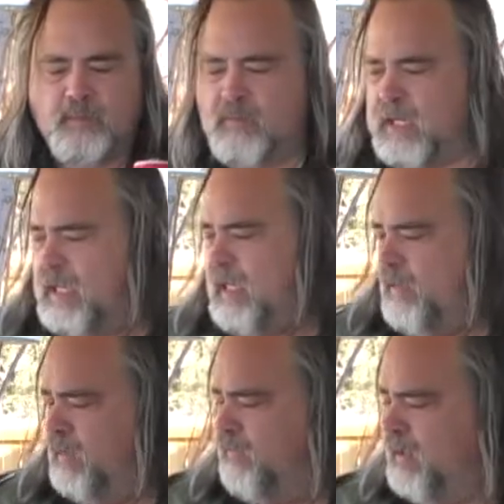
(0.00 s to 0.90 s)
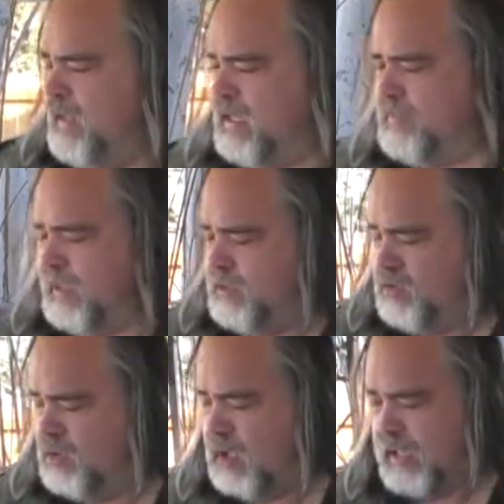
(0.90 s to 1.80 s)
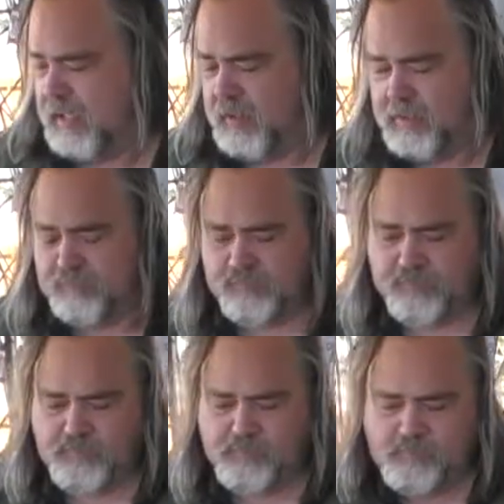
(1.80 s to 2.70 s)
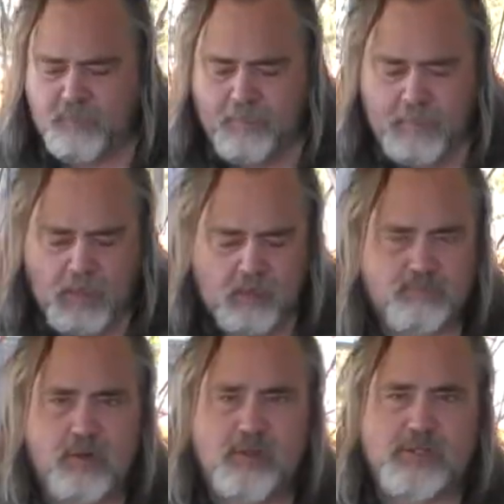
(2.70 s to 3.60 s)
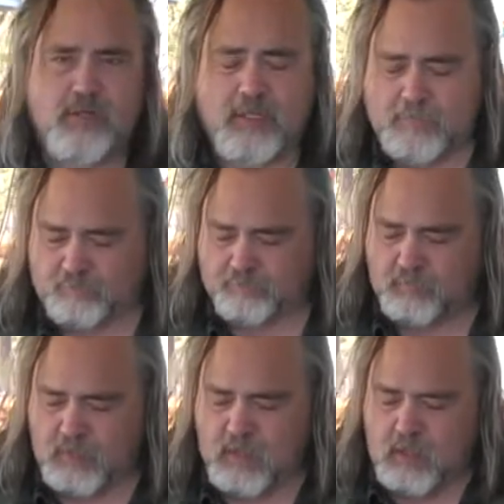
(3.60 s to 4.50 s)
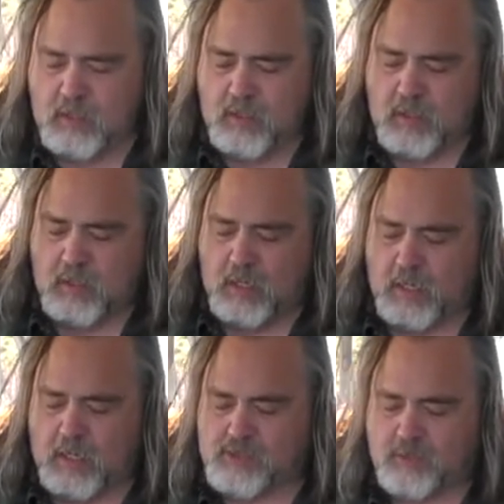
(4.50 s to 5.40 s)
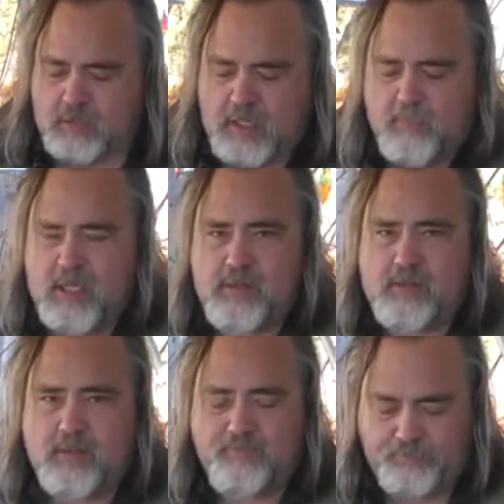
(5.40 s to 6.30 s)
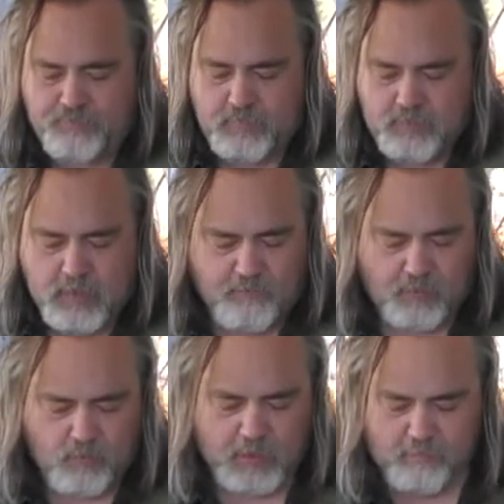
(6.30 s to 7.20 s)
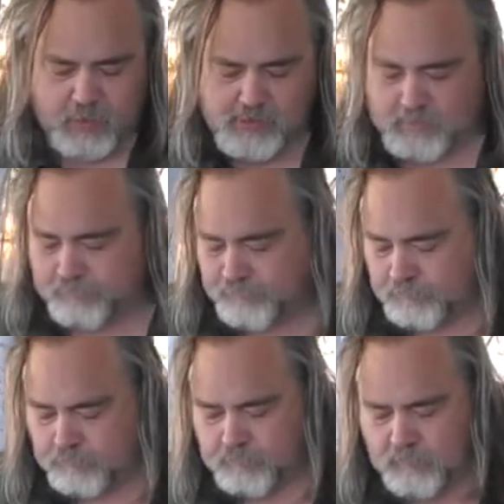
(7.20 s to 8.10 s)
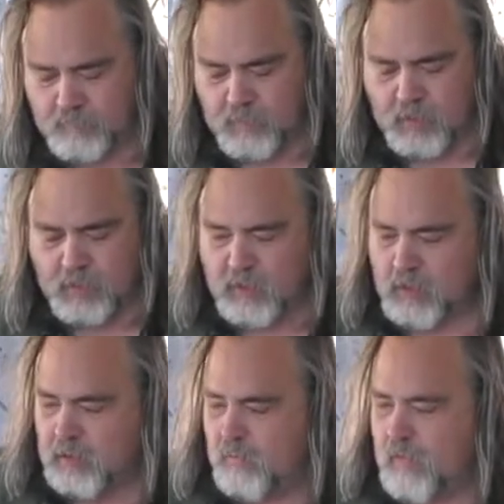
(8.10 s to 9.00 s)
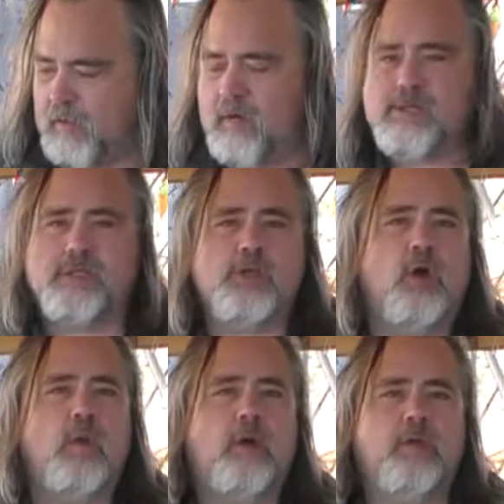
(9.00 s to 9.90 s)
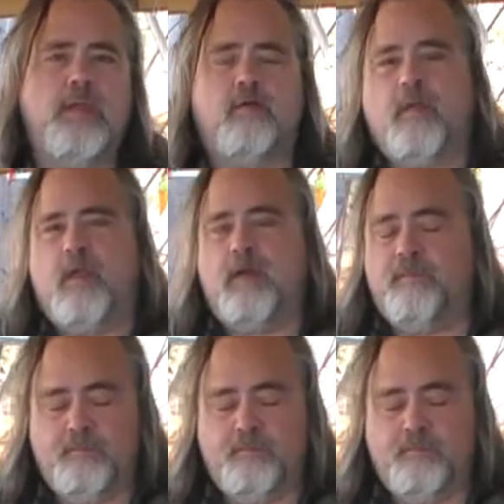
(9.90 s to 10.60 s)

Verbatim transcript: My God, I wouldn't feed that to my dog. Poor Zoe. All right, guys, you know what time it is? Time for a White Russian. White Russians go well with everything.